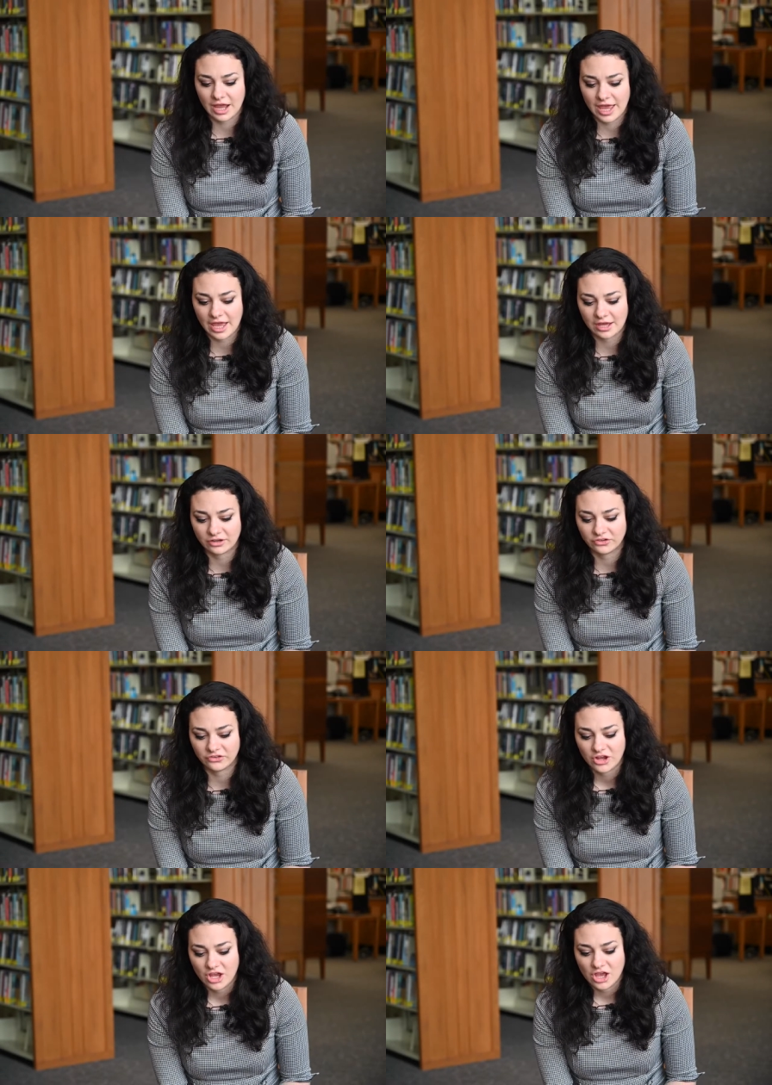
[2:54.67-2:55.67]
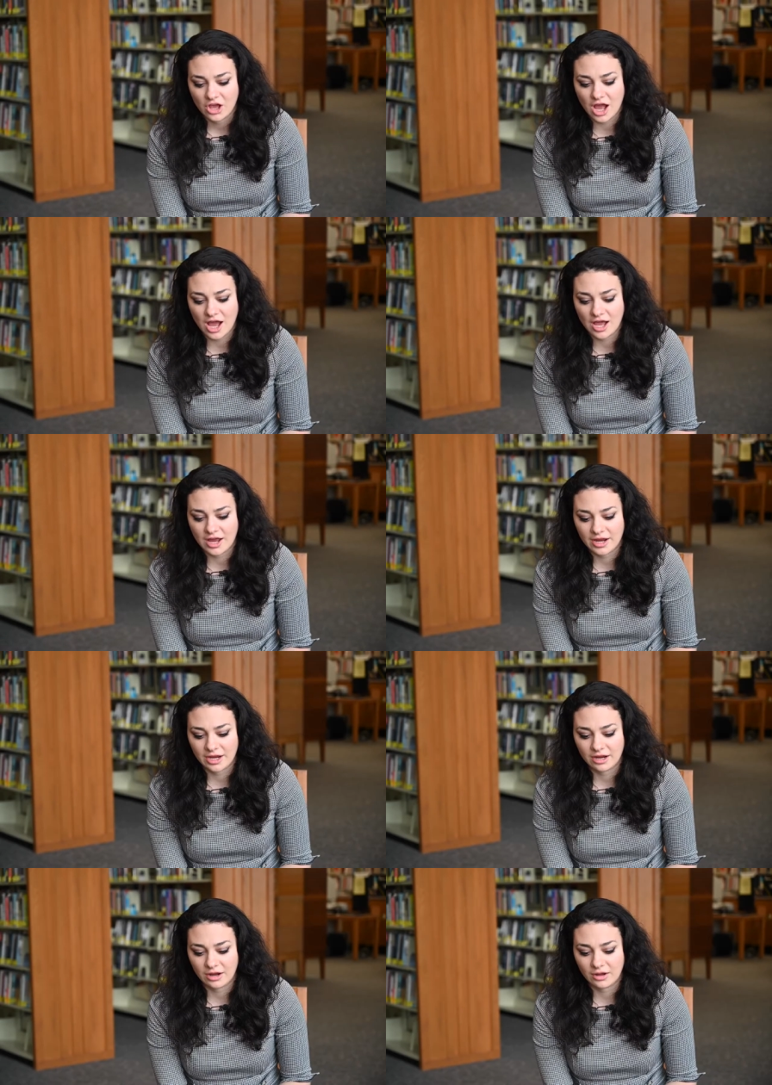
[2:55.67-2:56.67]
And
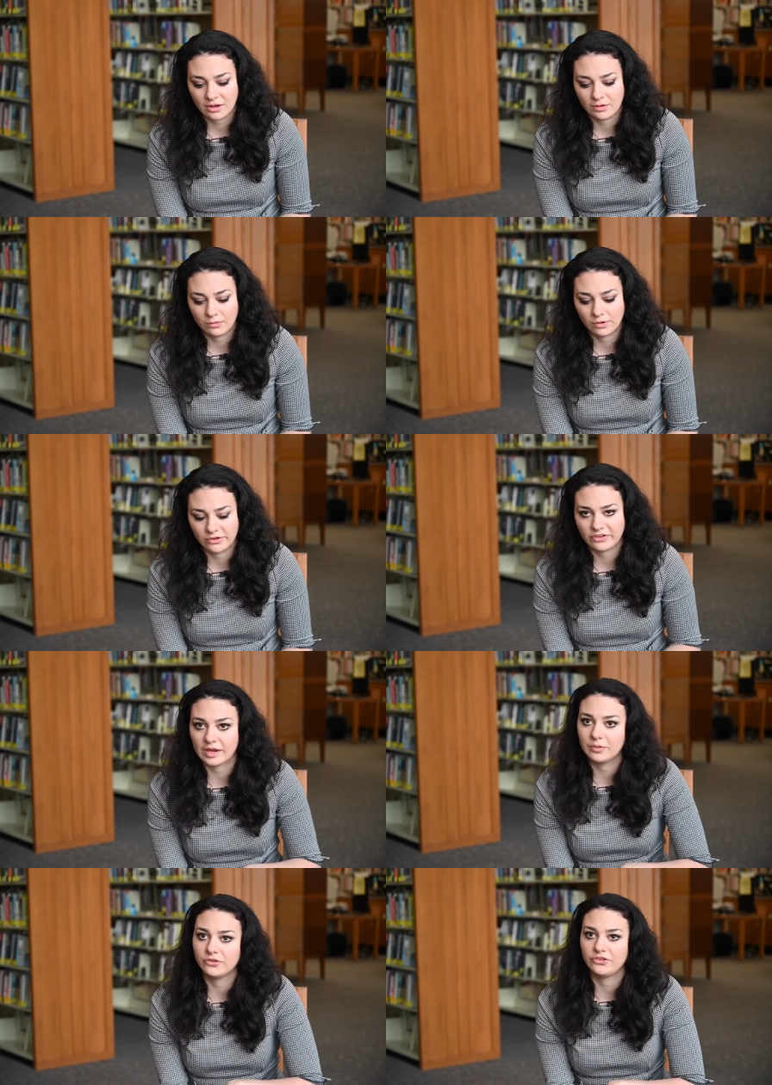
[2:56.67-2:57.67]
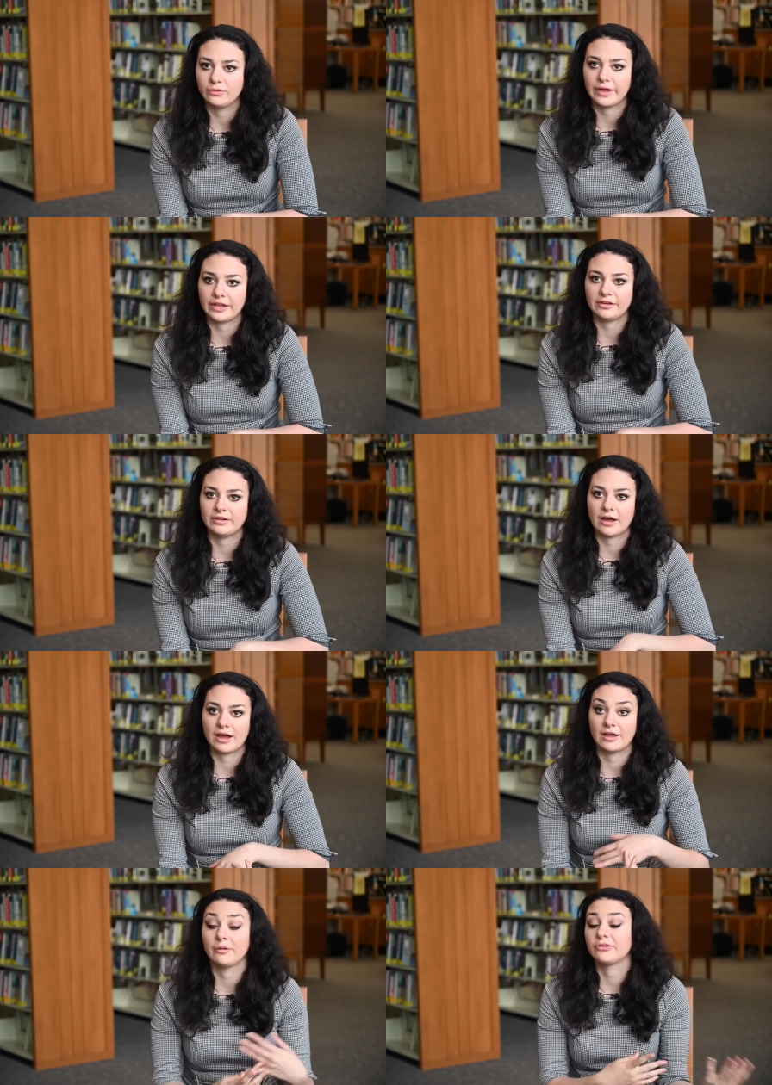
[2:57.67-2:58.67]
I was able to then,
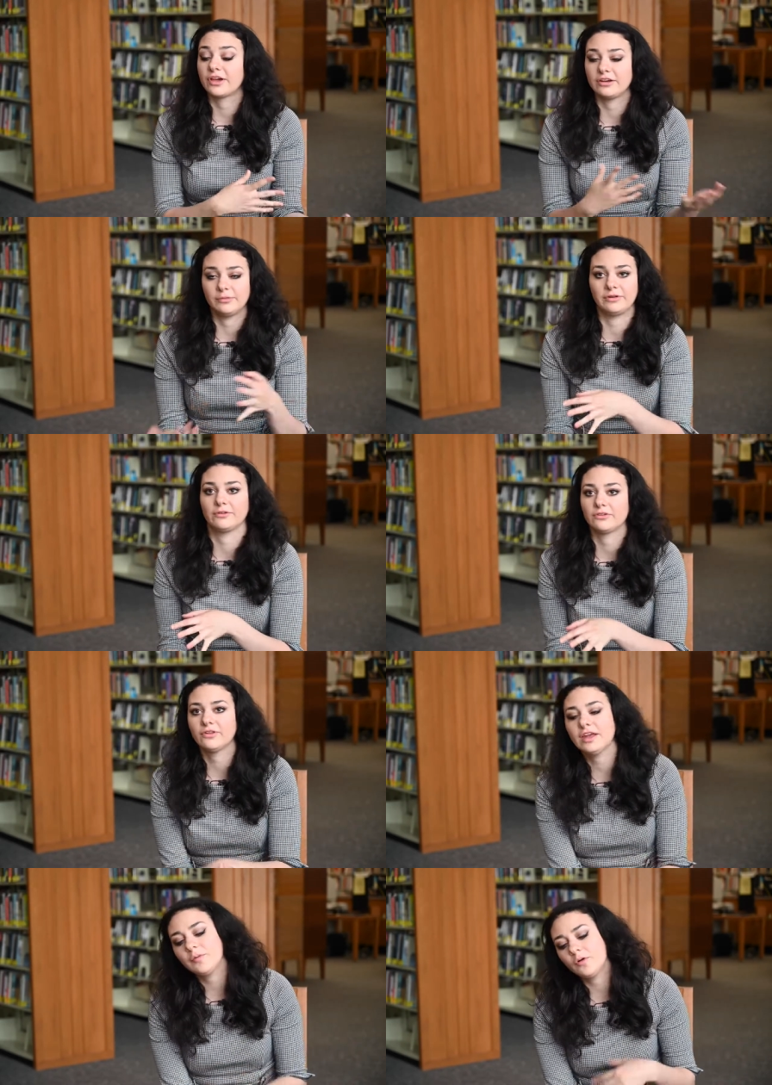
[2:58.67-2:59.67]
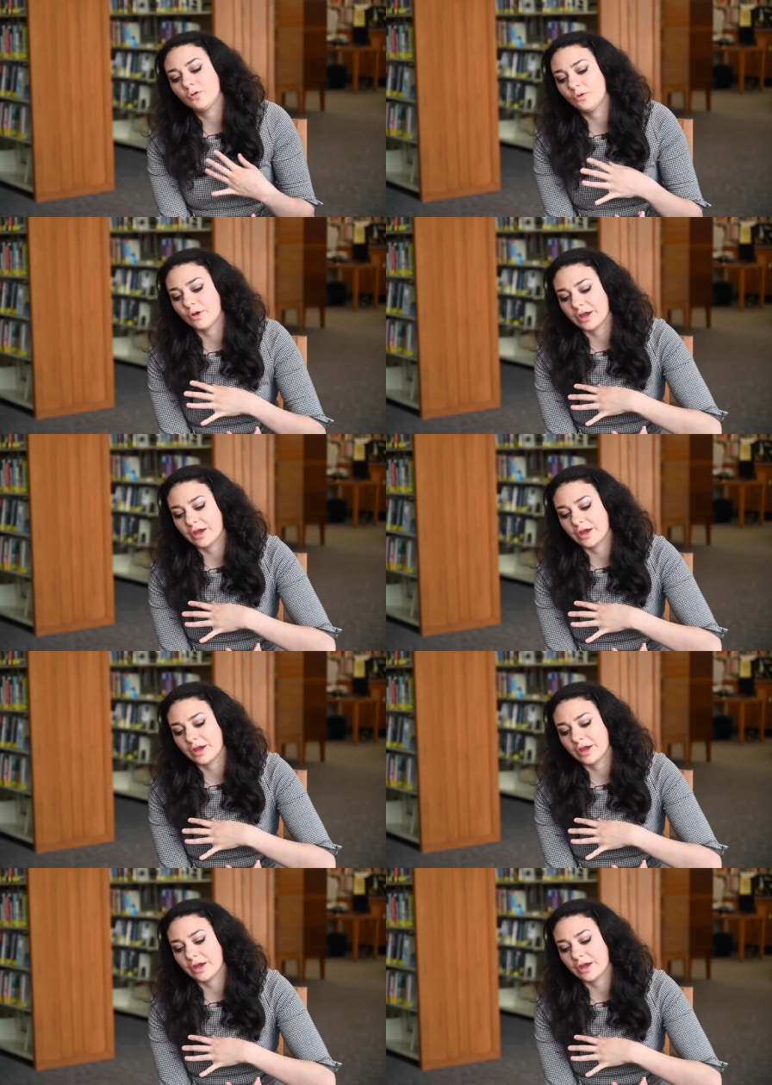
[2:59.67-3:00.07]
uh, I was signed to my first label,